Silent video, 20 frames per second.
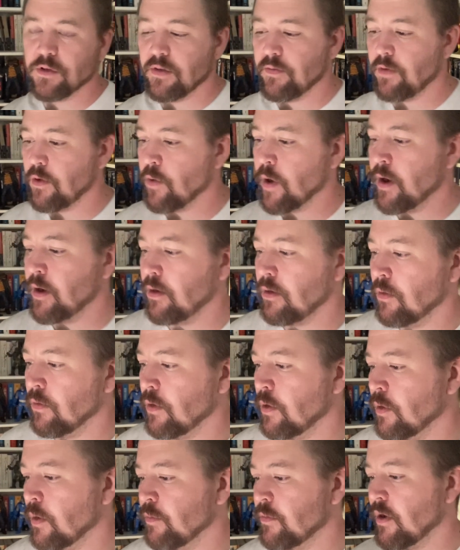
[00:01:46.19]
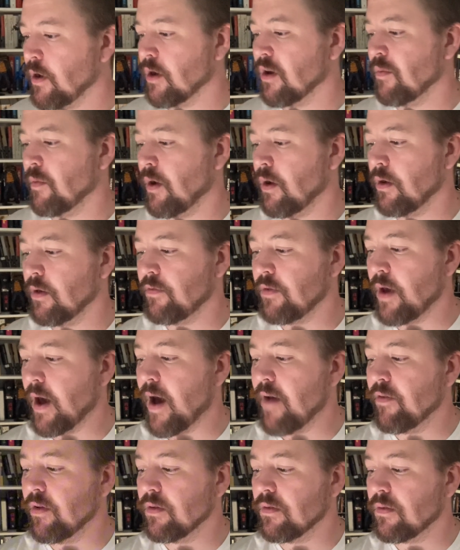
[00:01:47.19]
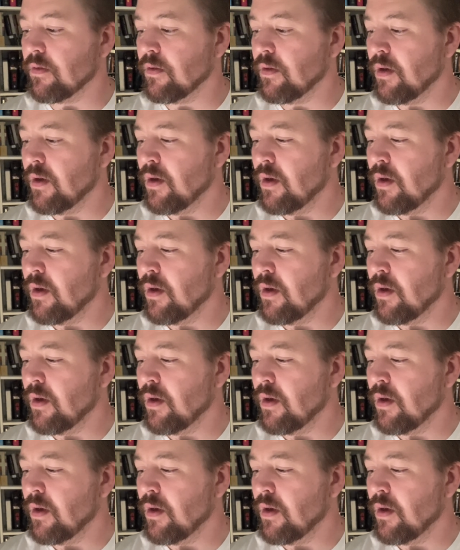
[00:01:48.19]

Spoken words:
if you read it, you'll know what I'm talking about. If you haven't,